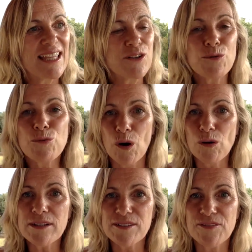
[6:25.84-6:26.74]
your
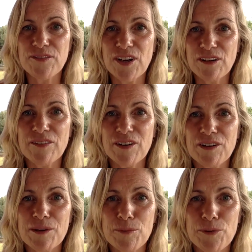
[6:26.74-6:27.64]
role is very, very
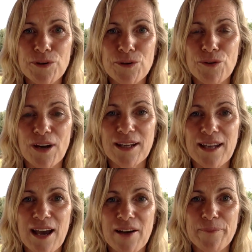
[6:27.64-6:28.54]
important right
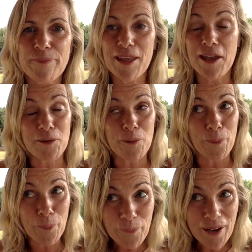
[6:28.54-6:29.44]
now. It
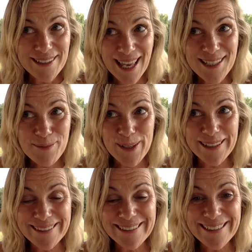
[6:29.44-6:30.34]
always has
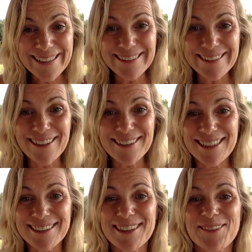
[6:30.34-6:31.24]
been. It's not
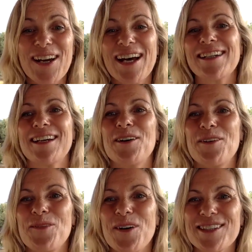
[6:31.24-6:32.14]
just about
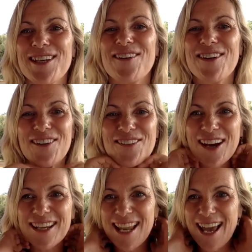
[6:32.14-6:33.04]
what's going on
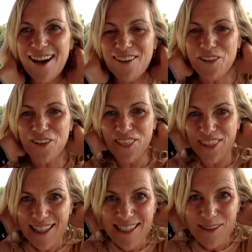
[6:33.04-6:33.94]
right now or
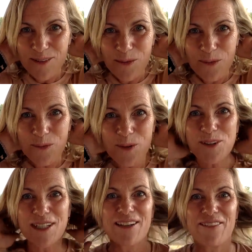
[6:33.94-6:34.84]
these
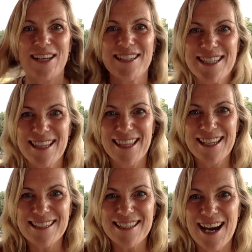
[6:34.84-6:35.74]
worldly events in
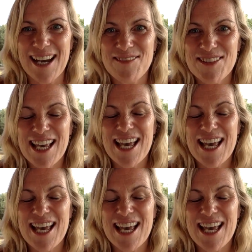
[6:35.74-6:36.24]
these times,